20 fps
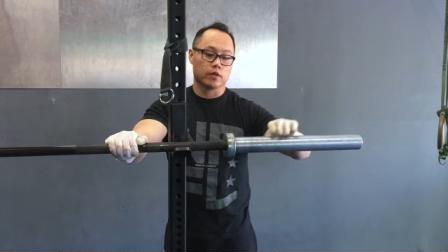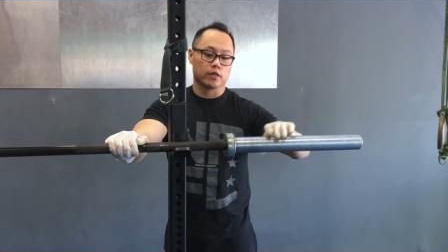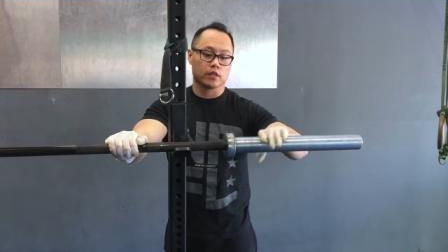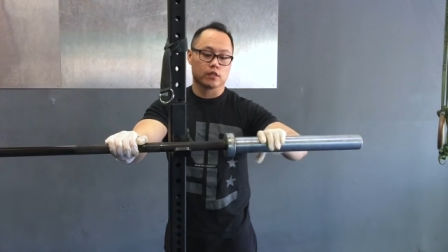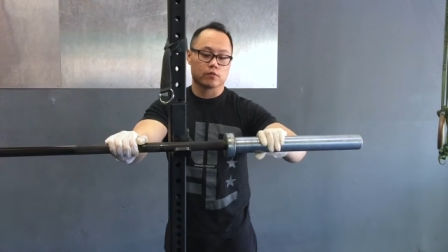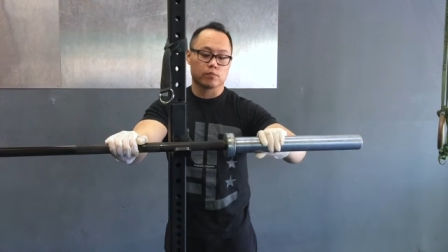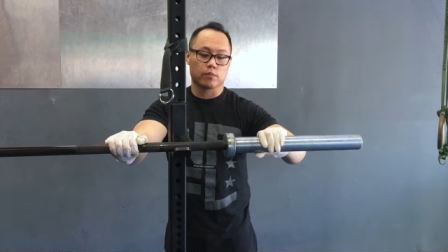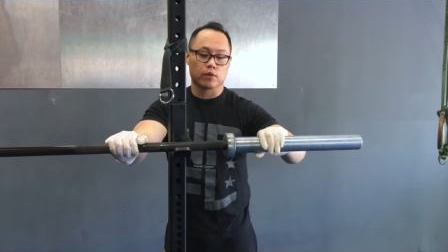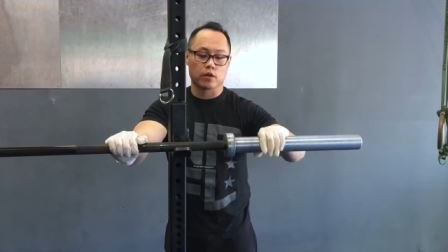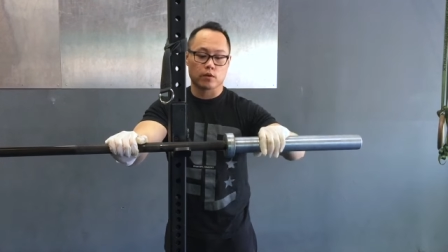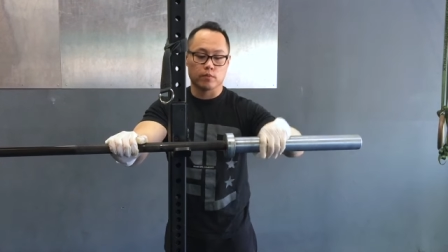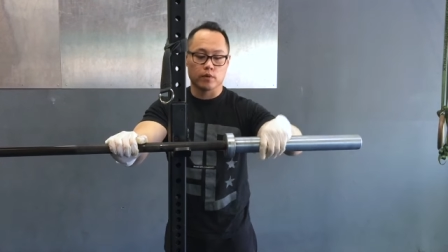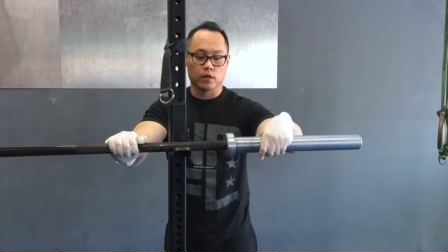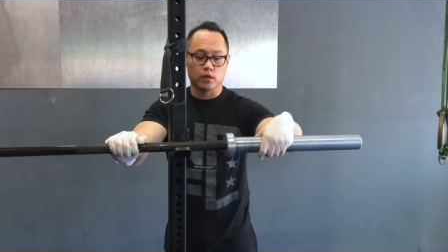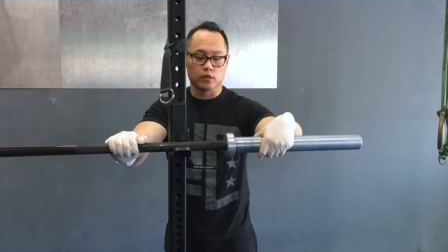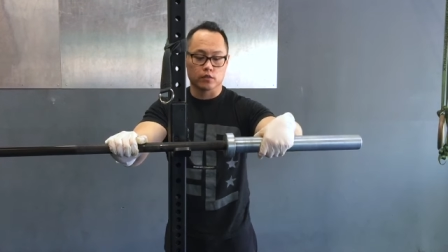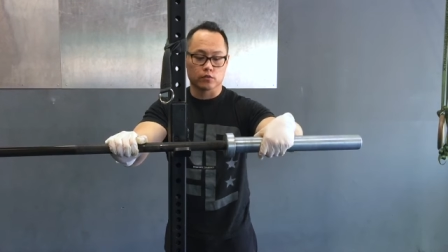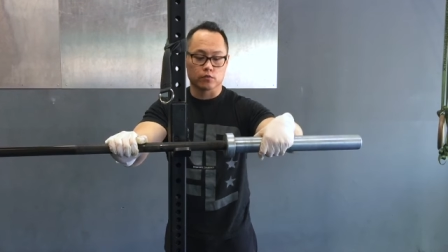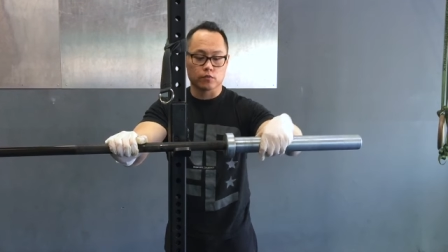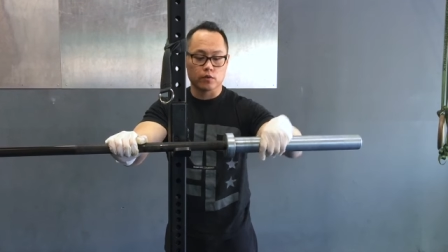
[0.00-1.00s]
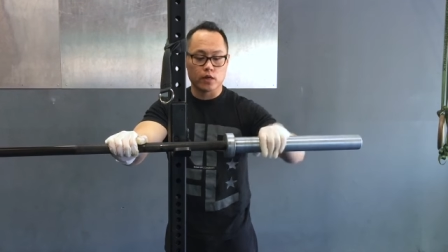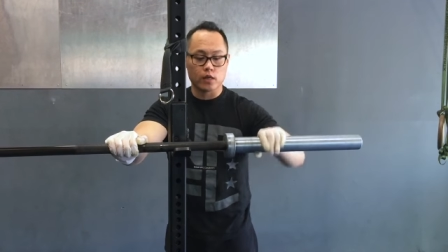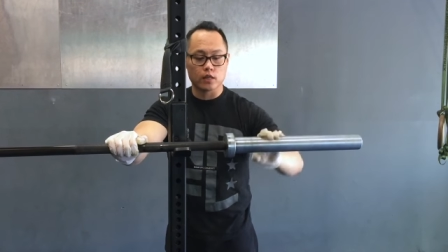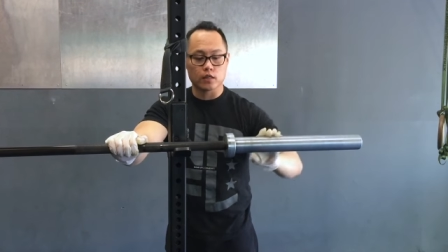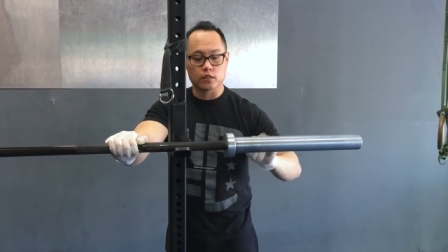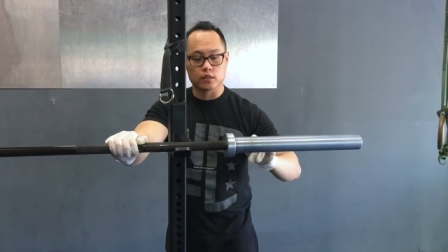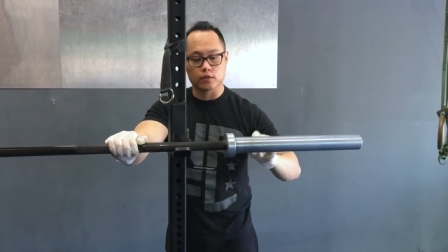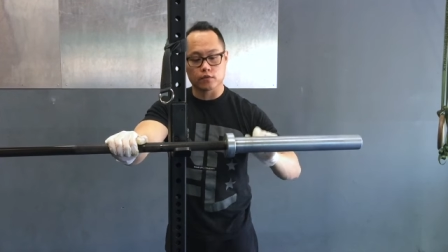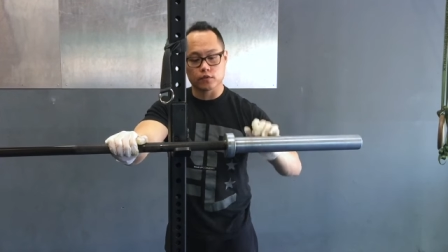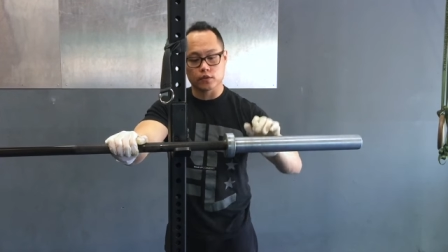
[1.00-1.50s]
but this barbell is
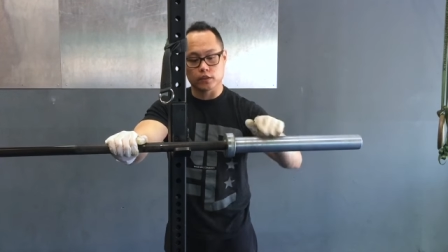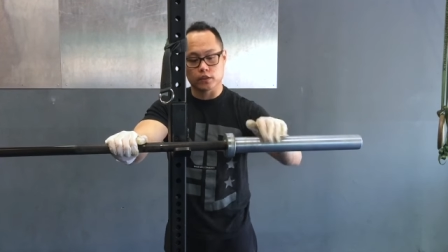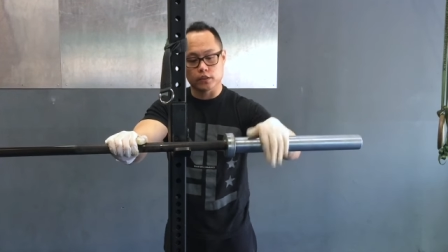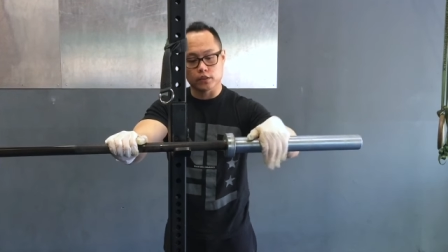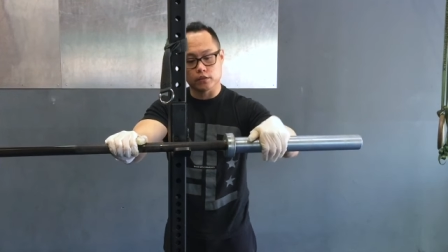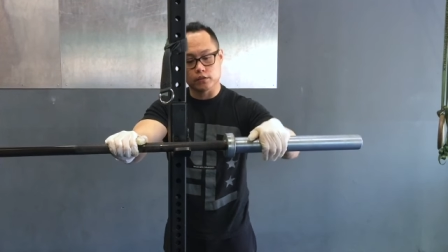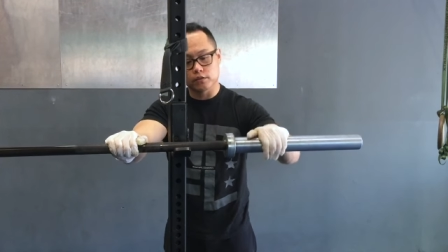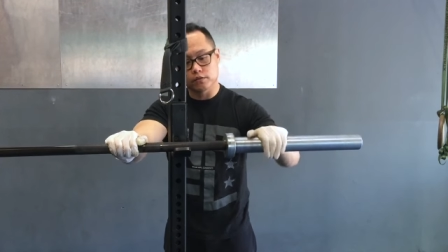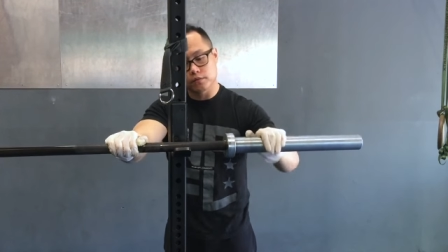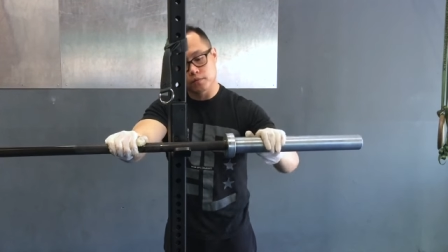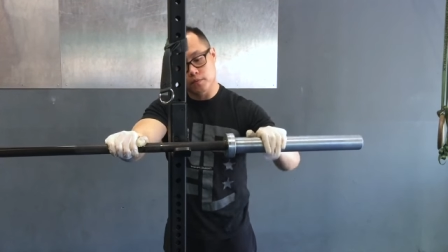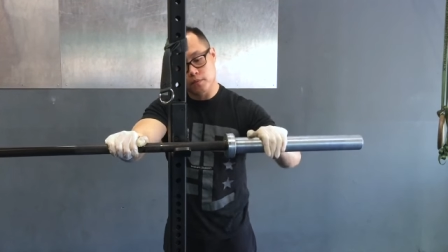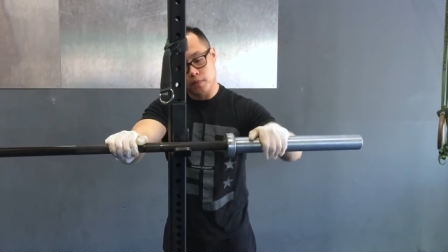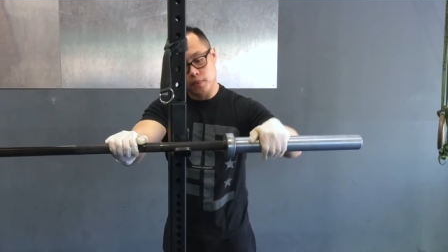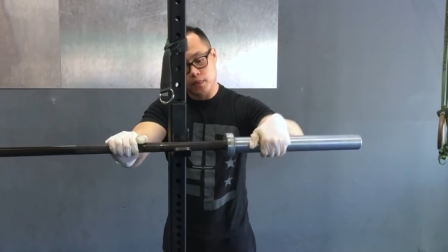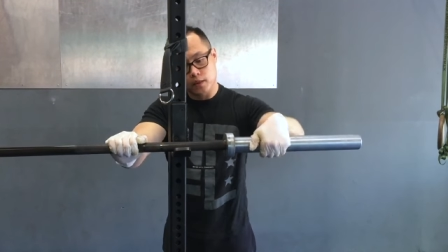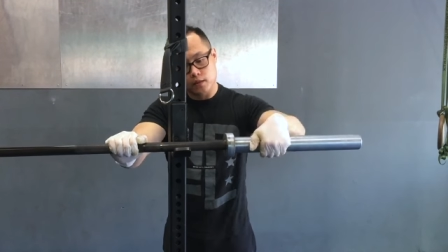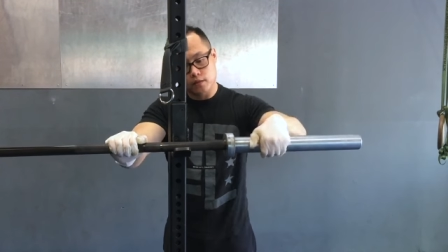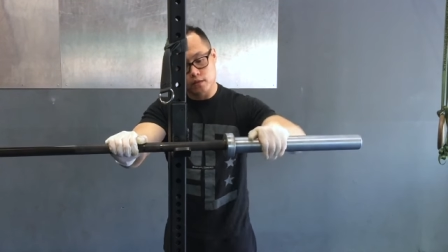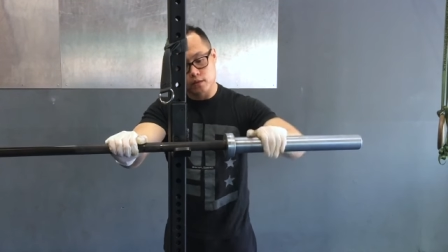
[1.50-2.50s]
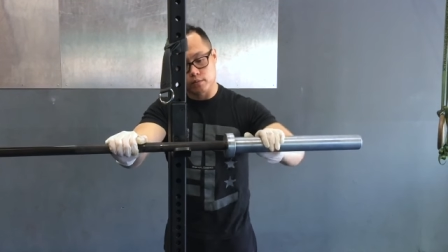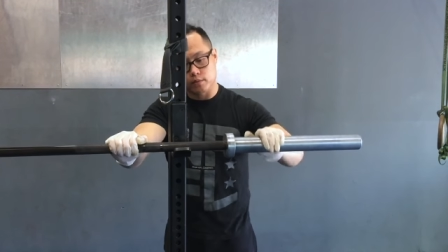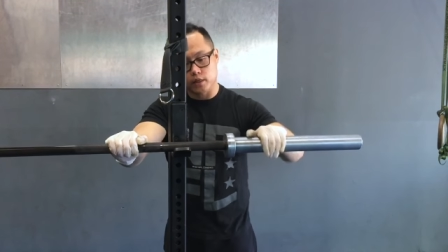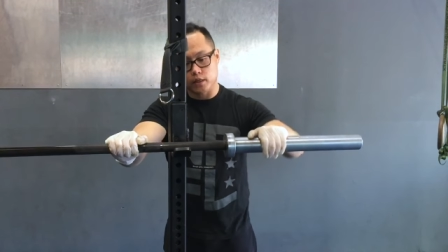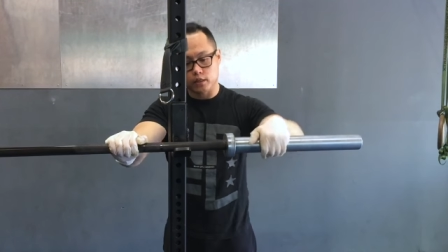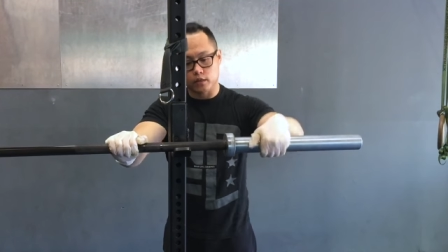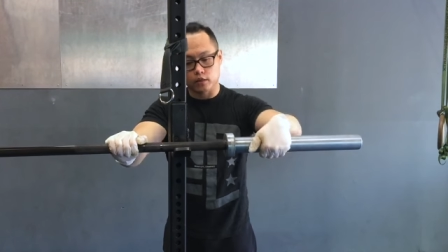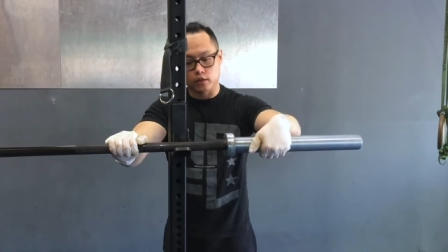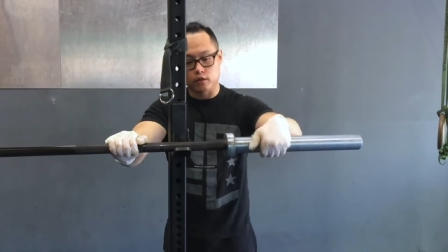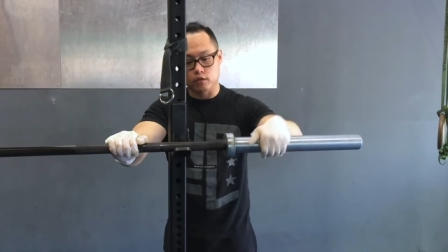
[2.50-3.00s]
relatively new, so I'm
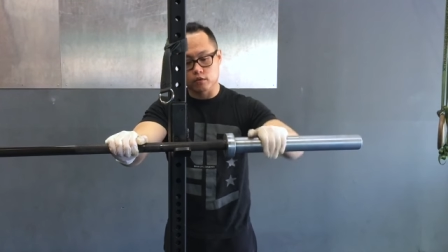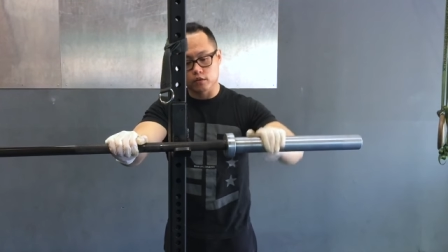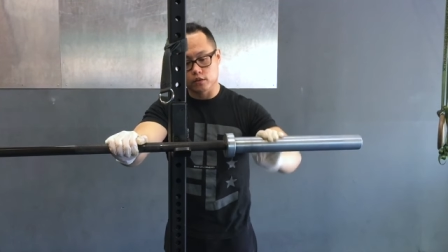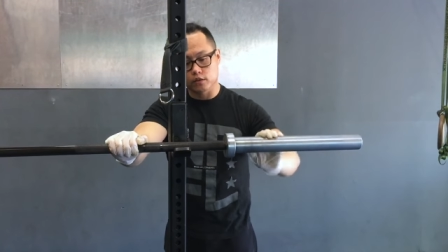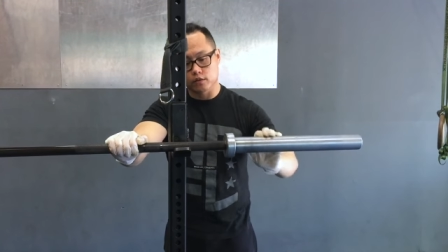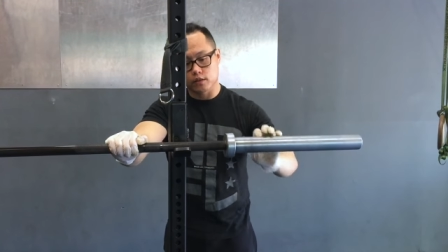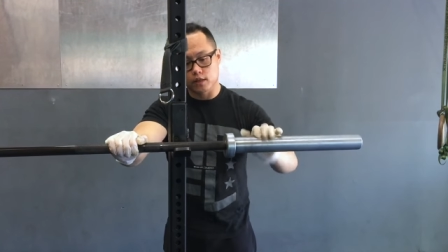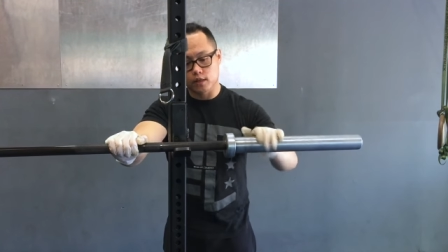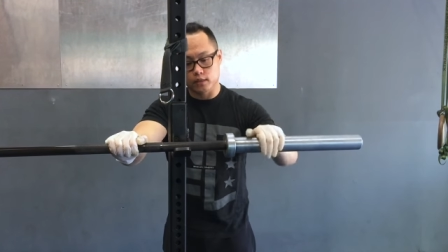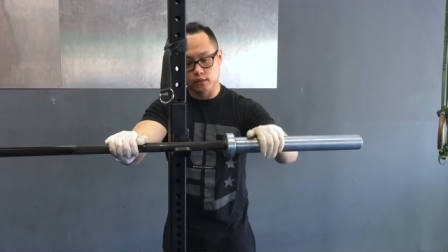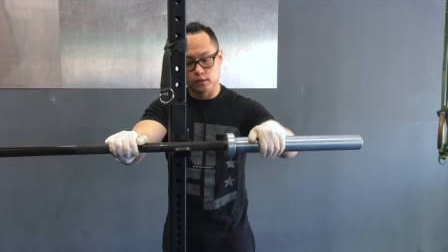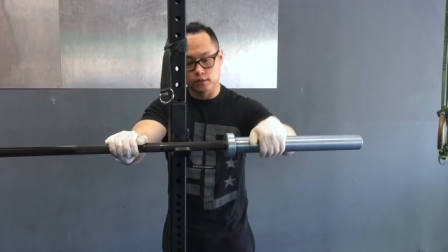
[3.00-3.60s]
not gonna go through that.